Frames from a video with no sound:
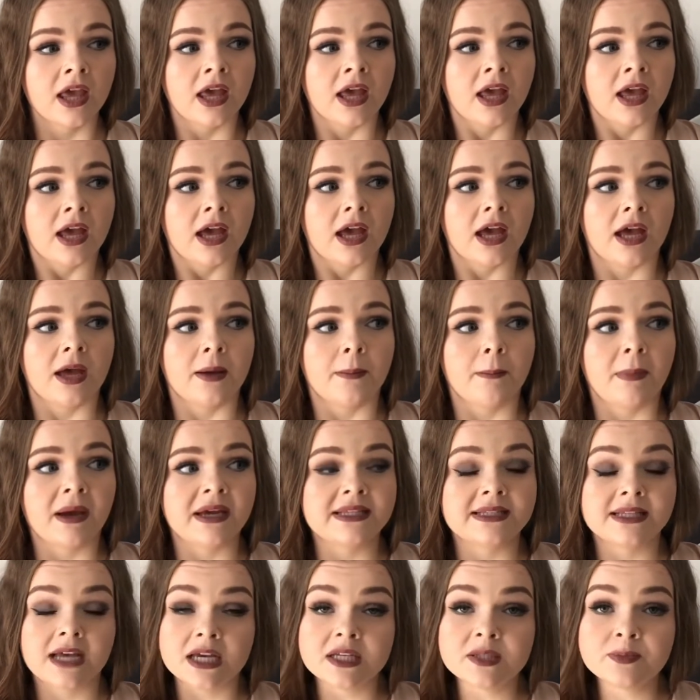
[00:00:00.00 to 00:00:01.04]
My
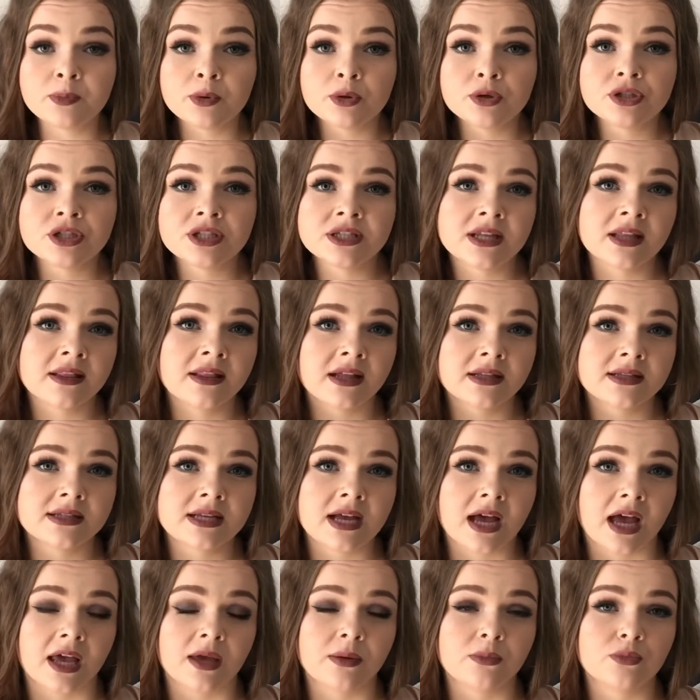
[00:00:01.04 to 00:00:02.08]
size portions at that
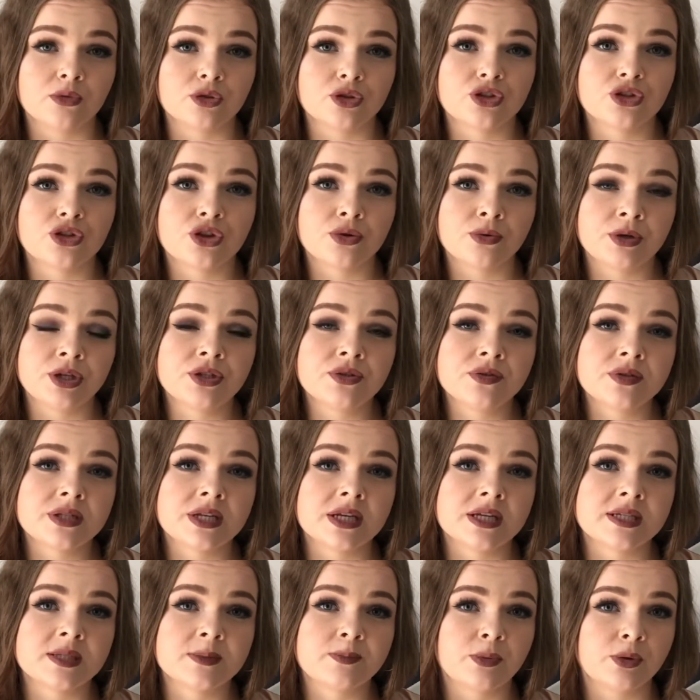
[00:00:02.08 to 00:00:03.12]
time was 3 to
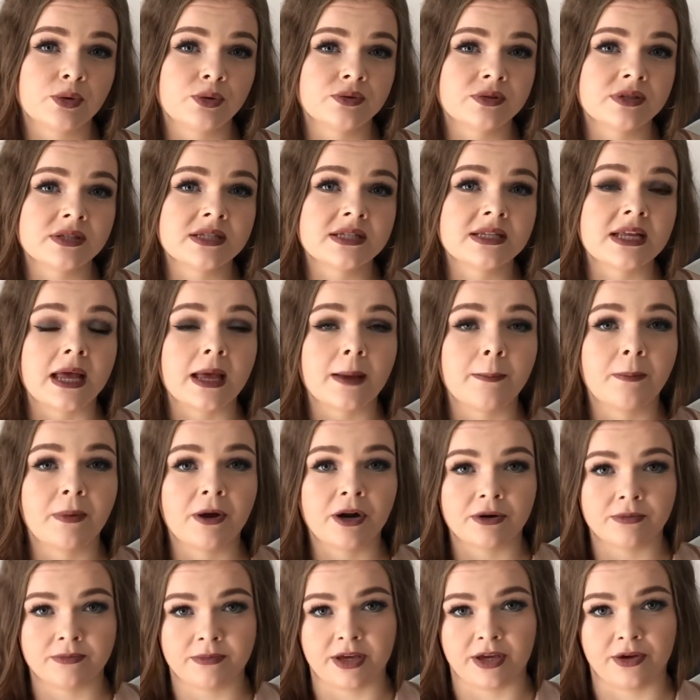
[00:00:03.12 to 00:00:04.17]
6 spoons
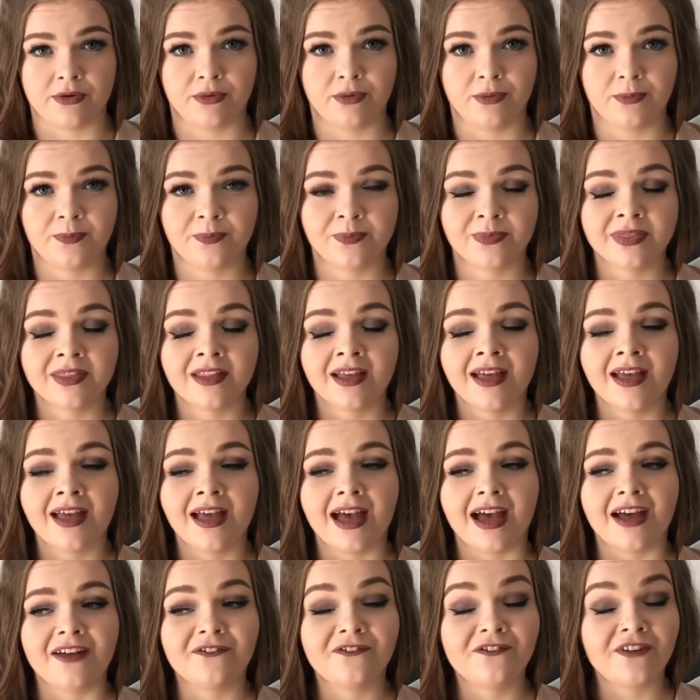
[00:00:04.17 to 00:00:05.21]
per meal.
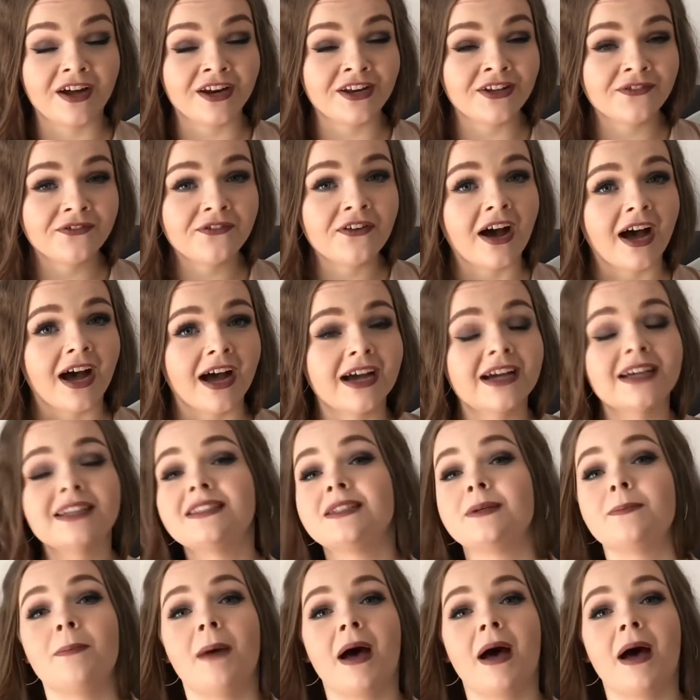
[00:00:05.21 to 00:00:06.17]
And funny fact, my